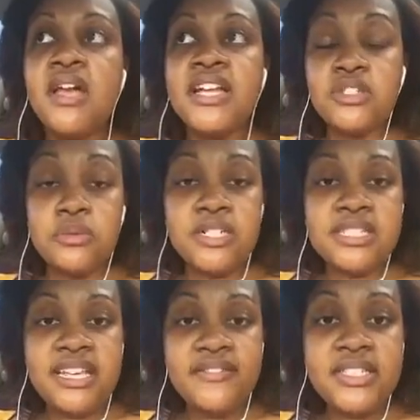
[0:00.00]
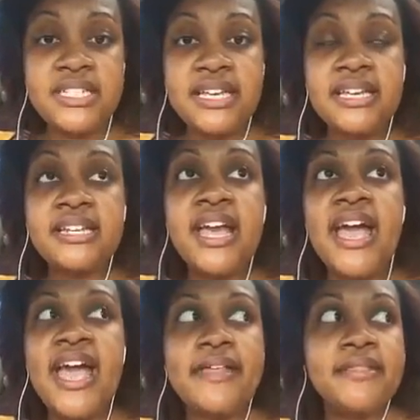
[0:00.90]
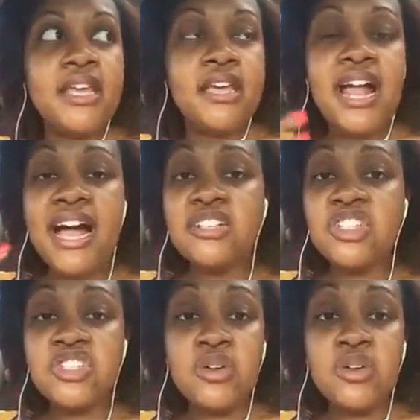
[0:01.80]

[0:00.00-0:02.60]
in 2017. And then I just